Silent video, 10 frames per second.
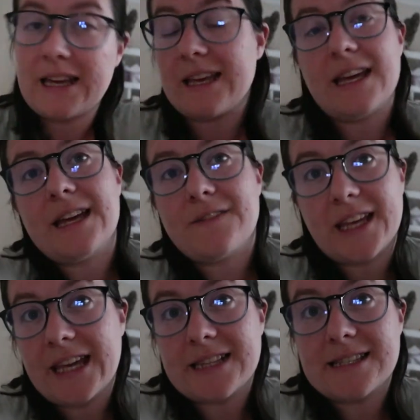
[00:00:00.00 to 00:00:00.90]
if the
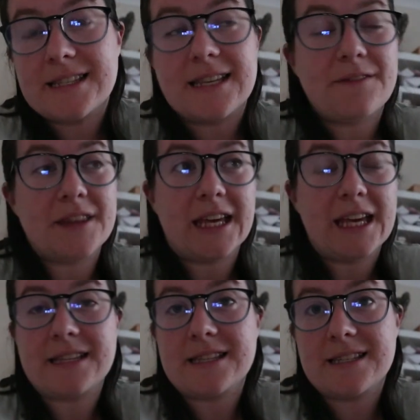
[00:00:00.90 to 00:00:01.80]

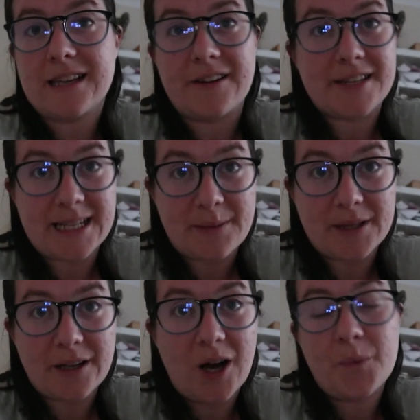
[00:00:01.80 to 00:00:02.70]
kids are asleep in the
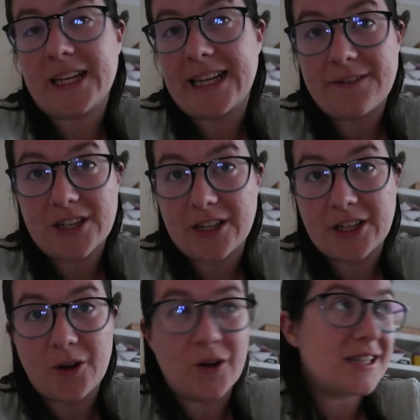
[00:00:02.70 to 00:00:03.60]
car, we're gonna leave at 9
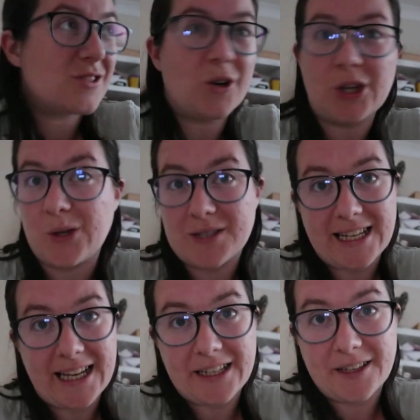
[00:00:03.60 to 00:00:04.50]
o'clock. It's not a hugely
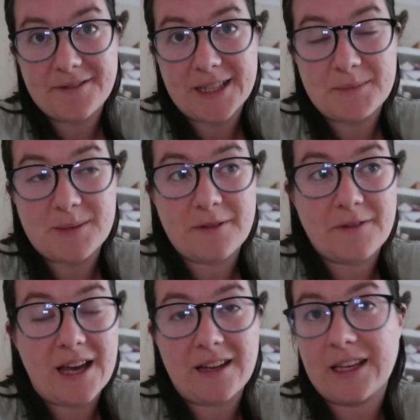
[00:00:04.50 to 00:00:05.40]
late night for them, to be
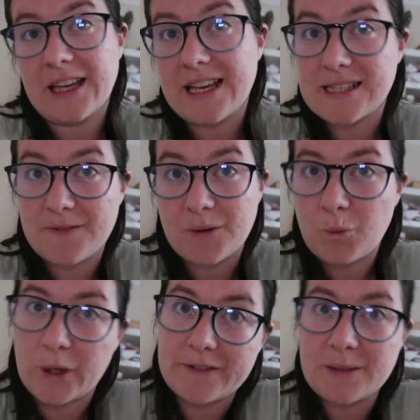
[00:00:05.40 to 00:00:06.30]
fair. Like, it is for
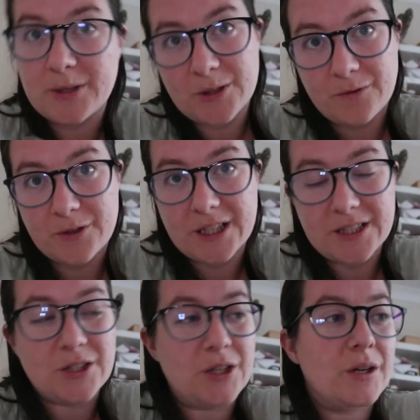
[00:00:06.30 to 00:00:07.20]
one of them, but not for
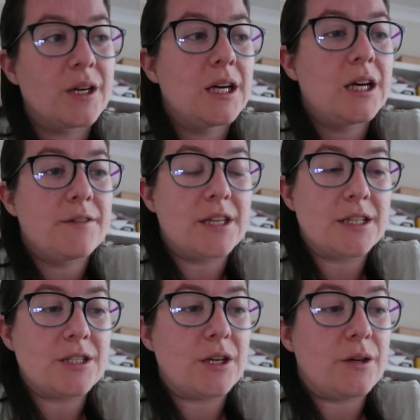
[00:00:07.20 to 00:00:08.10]
the other
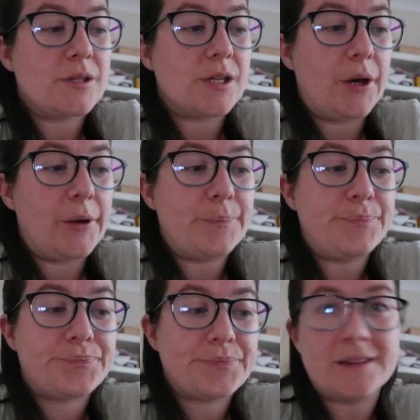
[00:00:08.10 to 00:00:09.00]
two. So,
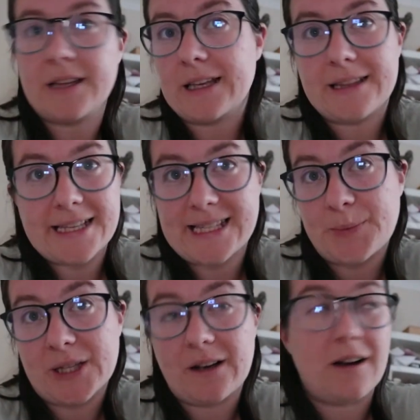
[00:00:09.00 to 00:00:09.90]
like, they sleep
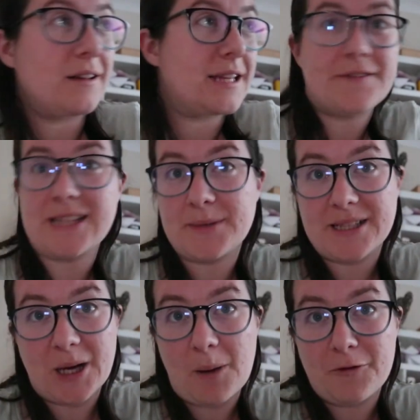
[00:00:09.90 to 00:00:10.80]
in the car. They've slept in
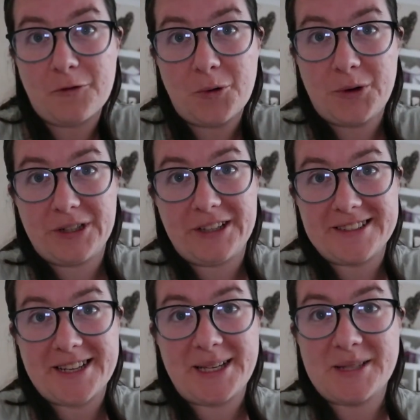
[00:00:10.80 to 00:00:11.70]
the car before on long
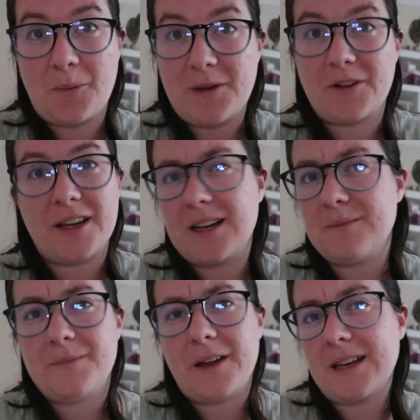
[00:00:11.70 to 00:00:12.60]
journeys when we've
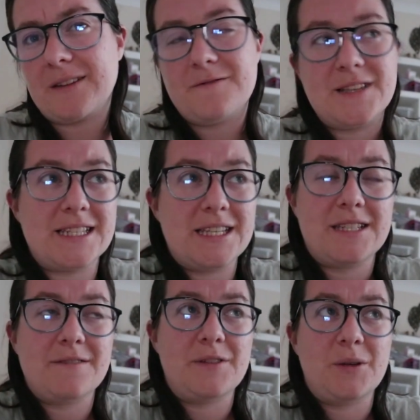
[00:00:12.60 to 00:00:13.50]
like visited
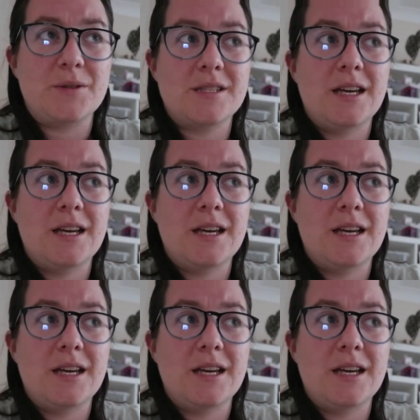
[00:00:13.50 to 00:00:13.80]
Phil's